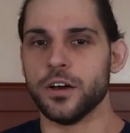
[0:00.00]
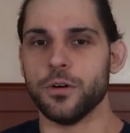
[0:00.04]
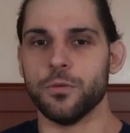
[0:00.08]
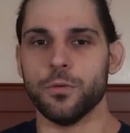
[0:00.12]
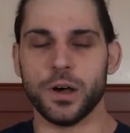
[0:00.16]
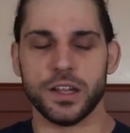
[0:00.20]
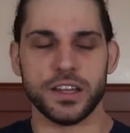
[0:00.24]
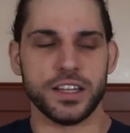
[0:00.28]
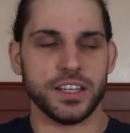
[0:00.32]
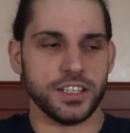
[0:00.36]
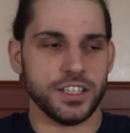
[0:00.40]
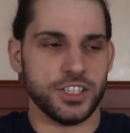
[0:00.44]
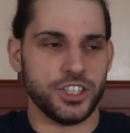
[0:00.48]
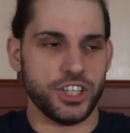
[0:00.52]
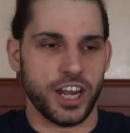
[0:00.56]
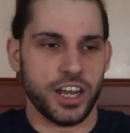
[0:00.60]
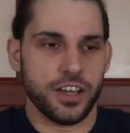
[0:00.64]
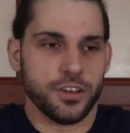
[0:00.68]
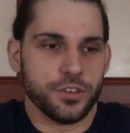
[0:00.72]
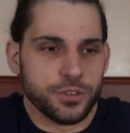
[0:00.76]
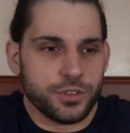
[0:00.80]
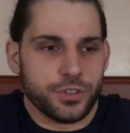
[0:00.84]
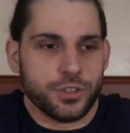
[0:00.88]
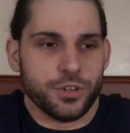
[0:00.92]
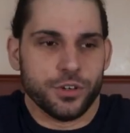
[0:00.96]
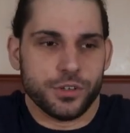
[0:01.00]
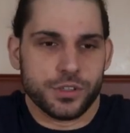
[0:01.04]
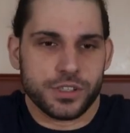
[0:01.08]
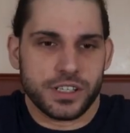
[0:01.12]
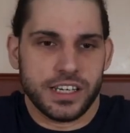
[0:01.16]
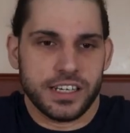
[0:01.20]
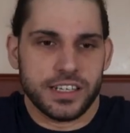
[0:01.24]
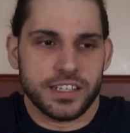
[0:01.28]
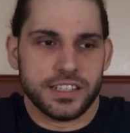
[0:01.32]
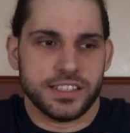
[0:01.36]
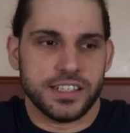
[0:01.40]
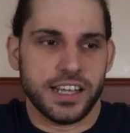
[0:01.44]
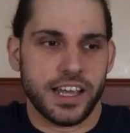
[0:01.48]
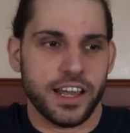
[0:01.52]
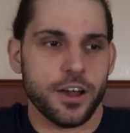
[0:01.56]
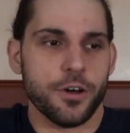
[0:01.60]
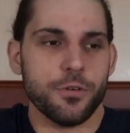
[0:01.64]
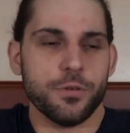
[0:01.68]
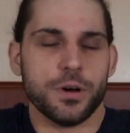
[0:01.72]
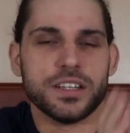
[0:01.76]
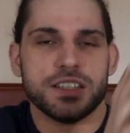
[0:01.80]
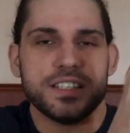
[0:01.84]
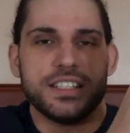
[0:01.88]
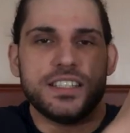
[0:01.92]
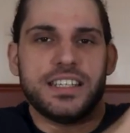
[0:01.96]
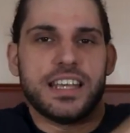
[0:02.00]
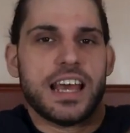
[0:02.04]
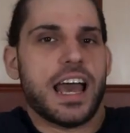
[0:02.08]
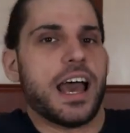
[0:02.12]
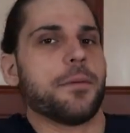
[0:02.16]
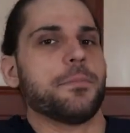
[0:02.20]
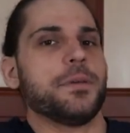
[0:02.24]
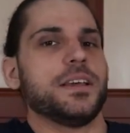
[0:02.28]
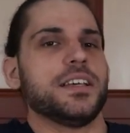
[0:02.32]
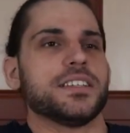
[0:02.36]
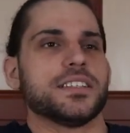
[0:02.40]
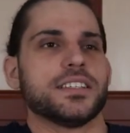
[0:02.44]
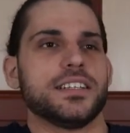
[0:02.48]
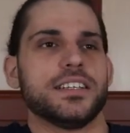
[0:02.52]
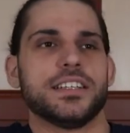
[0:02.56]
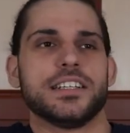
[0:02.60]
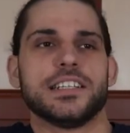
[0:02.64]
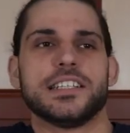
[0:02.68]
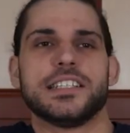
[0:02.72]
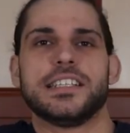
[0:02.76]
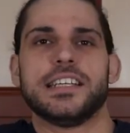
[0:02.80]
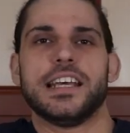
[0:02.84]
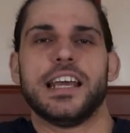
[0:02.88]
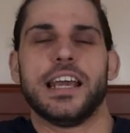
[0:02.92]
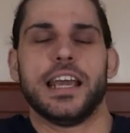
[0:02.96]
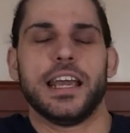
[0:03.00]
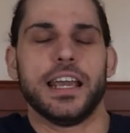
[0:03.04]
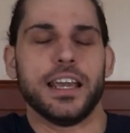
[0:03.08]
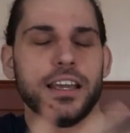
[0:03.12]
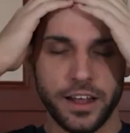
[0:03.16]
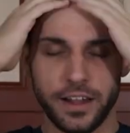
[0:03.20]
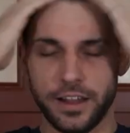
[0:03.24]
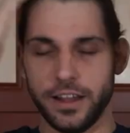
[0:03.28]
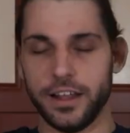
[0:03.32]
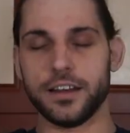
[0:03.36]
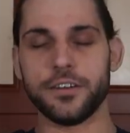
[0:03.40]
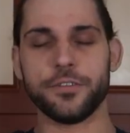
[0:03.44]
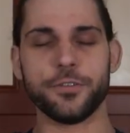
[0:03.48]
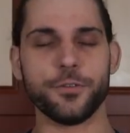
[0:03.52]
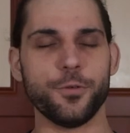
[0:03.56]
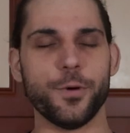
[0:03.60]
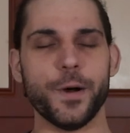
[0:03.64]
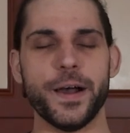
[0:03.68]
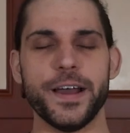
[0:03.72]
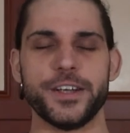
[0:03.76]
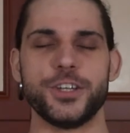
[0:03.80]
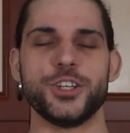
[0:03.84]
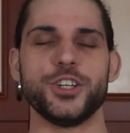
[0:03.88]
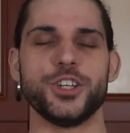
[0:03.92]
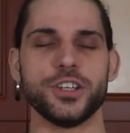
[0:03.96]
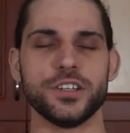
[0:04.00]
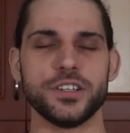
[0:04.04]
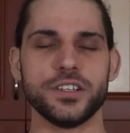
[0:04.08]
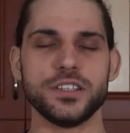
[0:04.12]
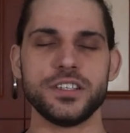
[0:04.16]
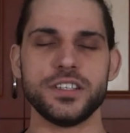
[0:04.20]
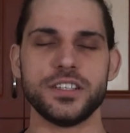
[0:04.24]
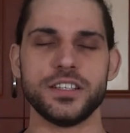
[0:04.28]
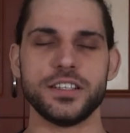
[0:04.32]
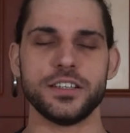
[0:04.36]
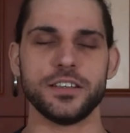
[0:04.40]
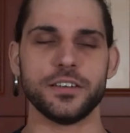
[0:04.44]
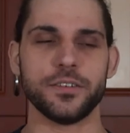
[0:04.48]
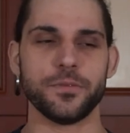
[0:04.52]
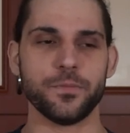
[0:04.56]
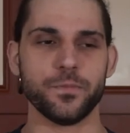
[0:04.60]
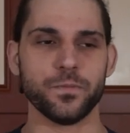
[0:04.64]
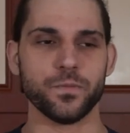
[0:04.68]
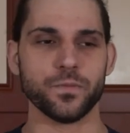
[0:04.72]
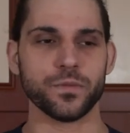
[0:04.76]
What Jey Uso is gonna say. What Sami is gonna say. A lot of questions.